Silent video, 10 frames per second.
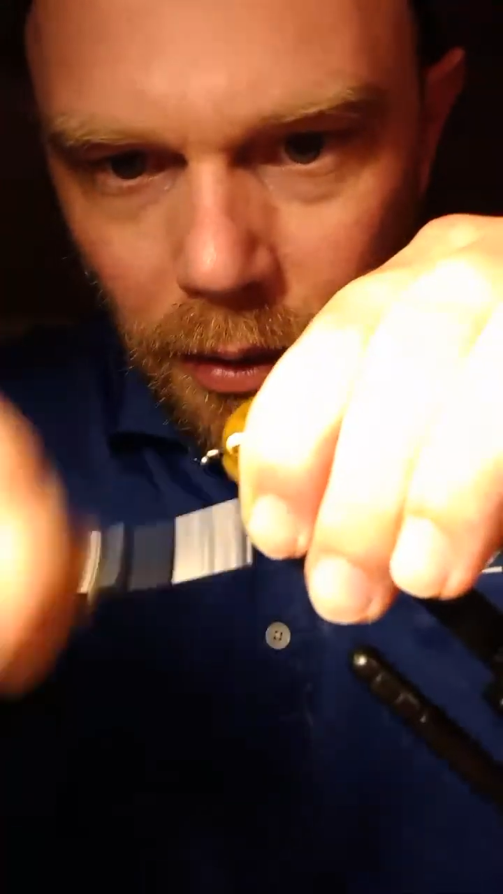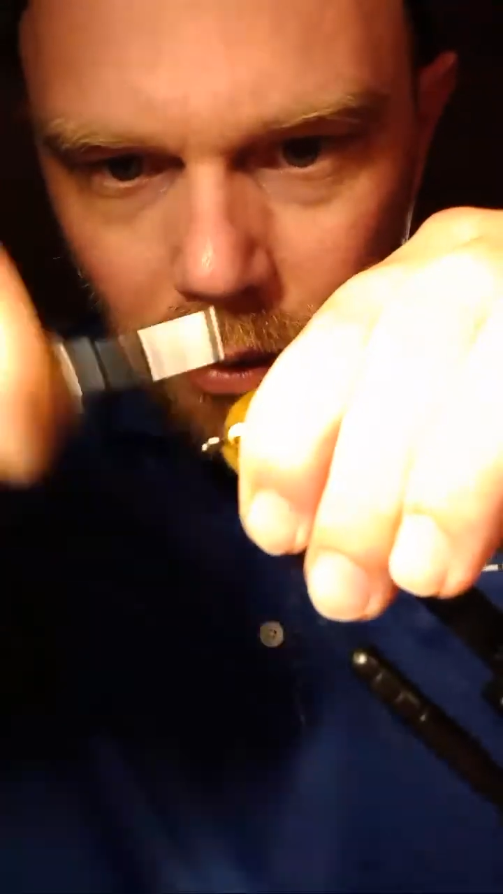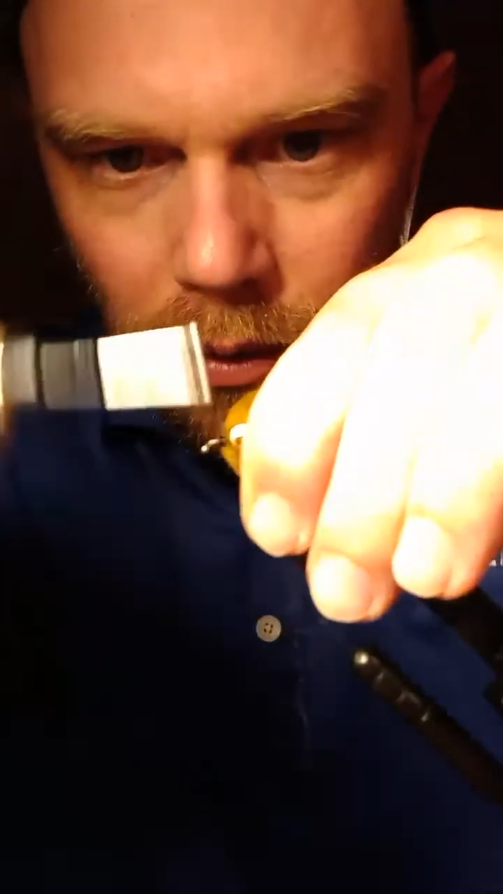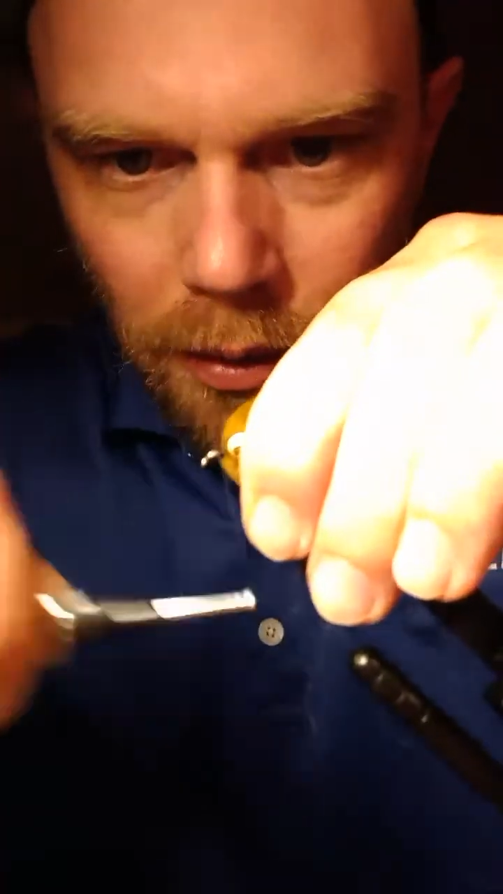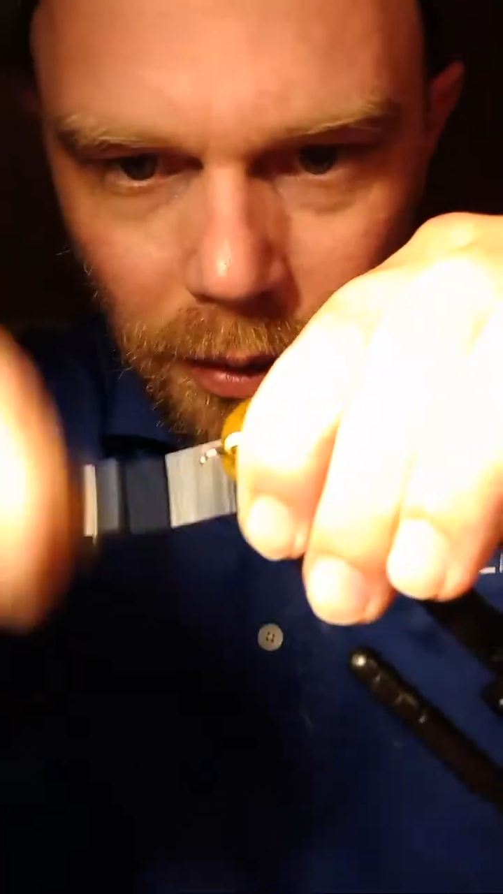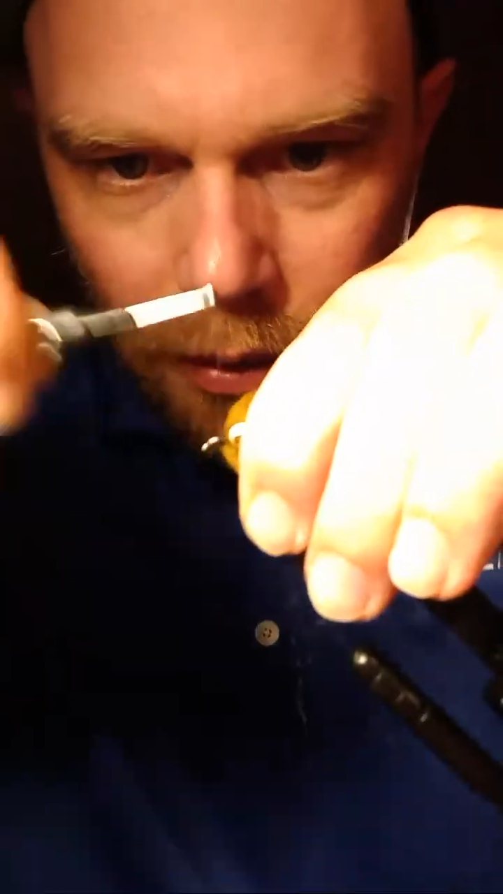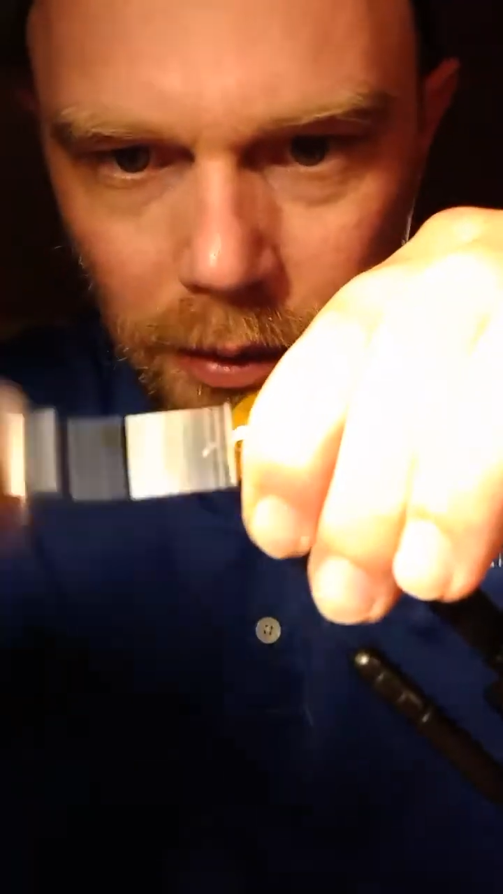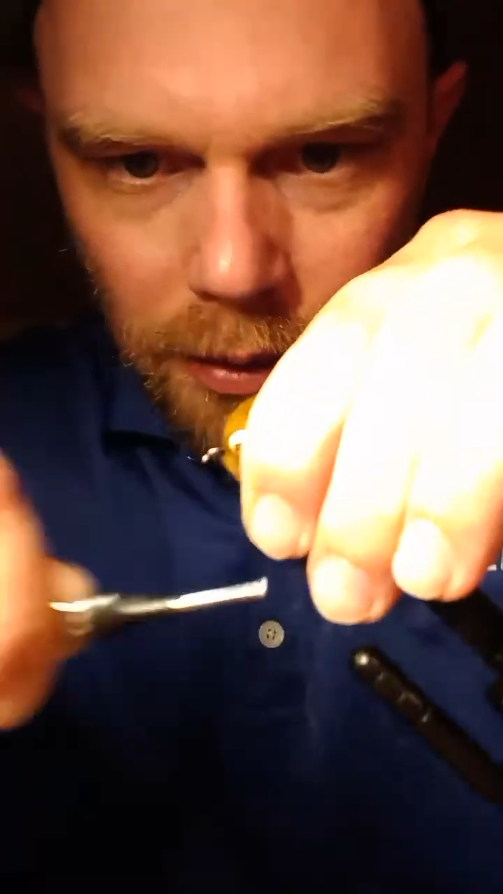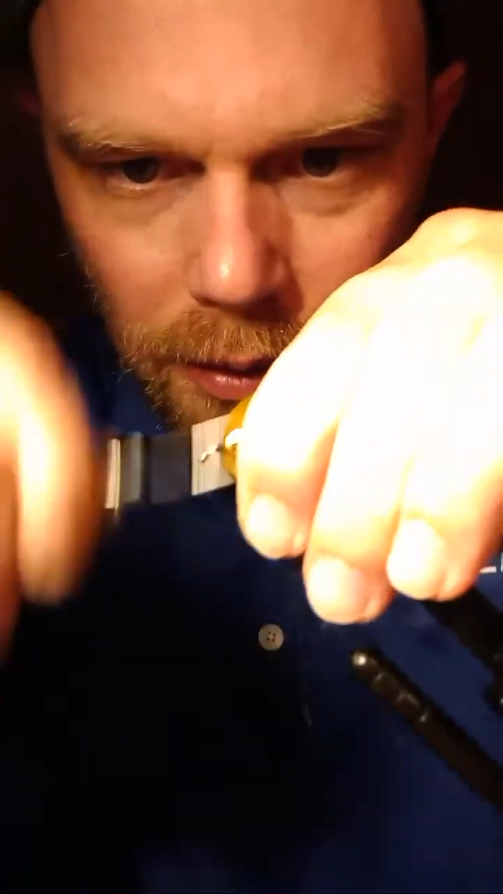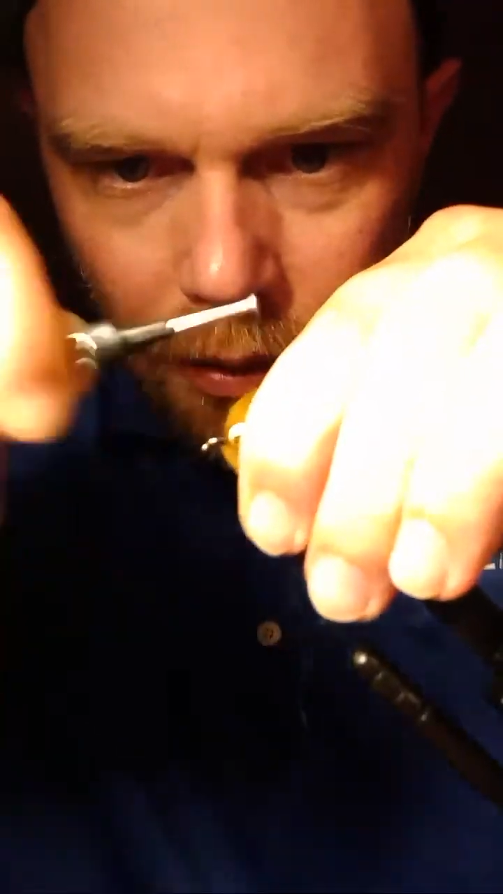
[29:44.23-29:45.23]

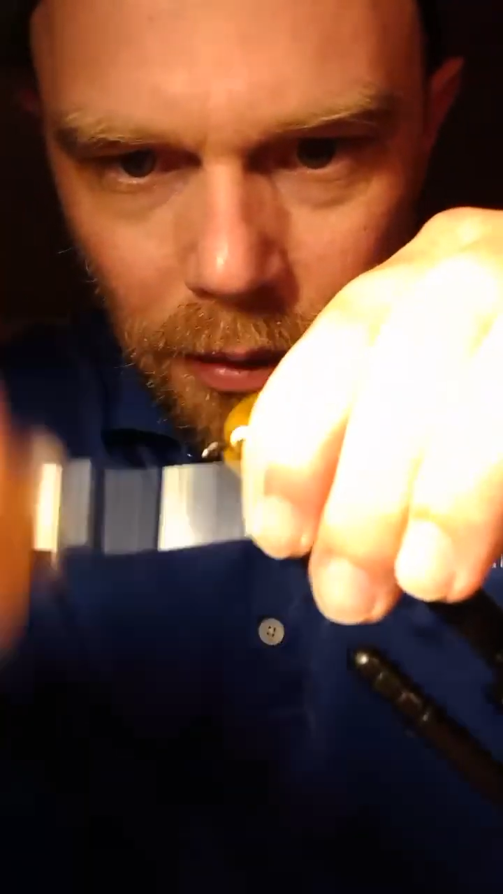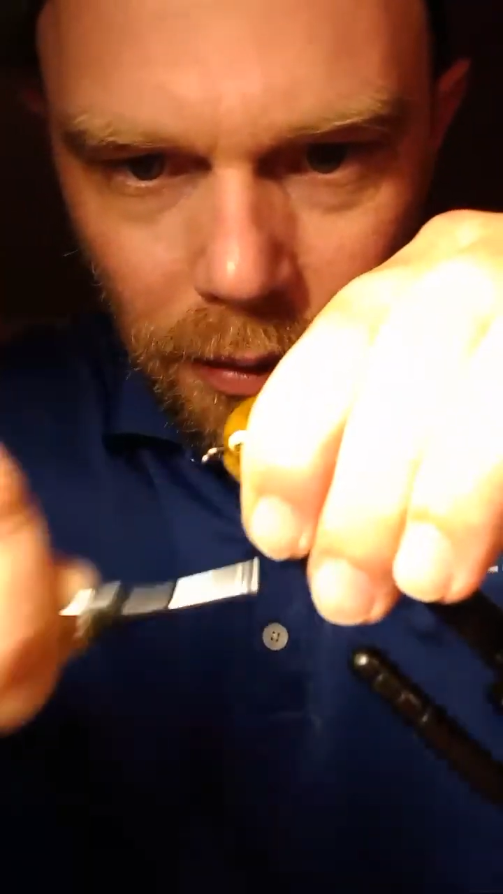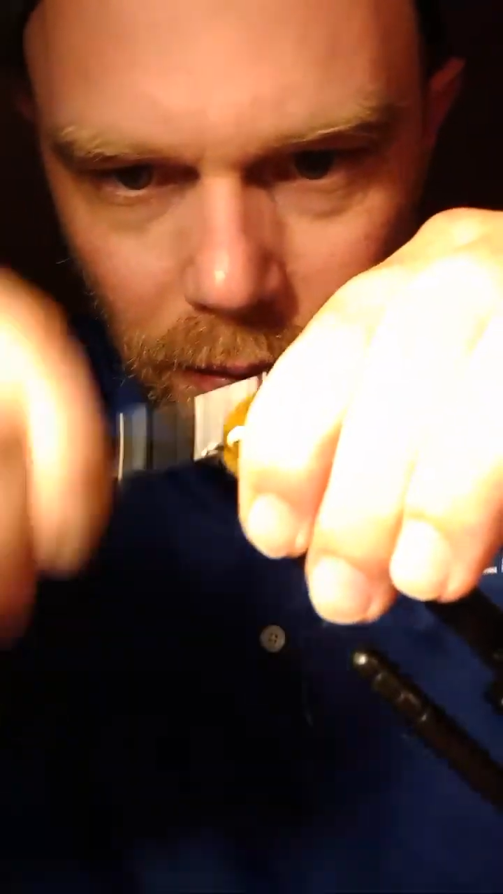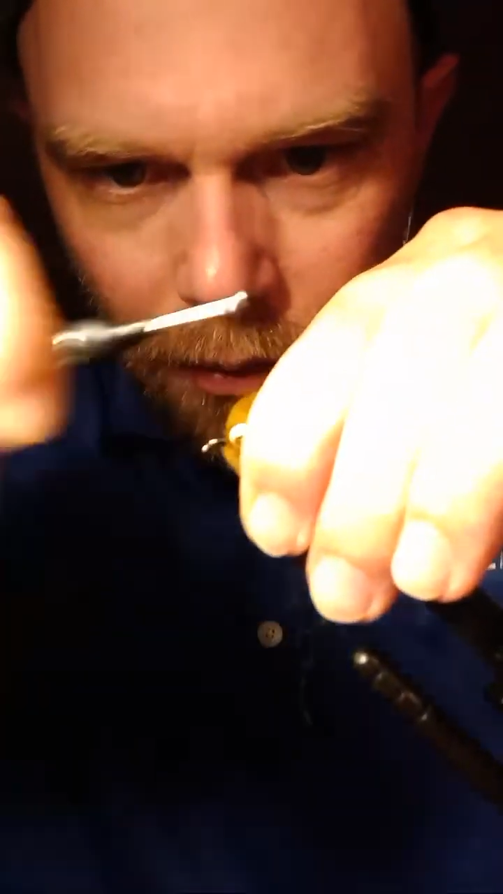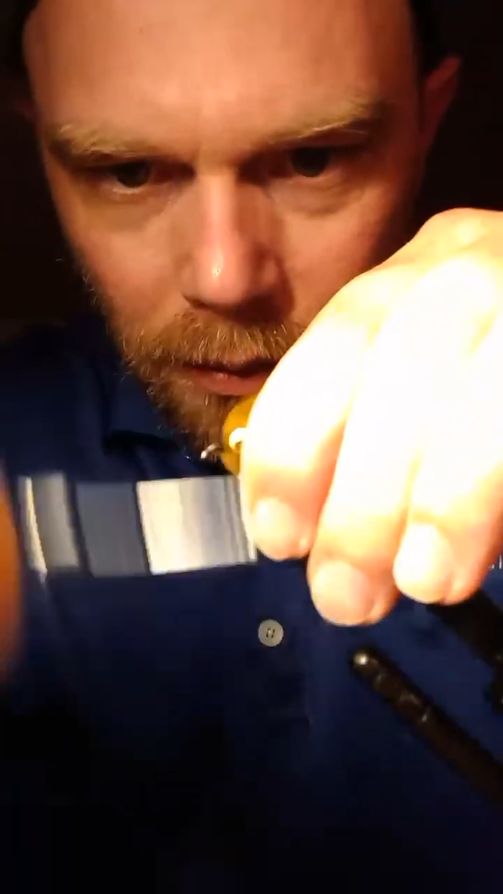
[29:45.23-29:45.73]
like so.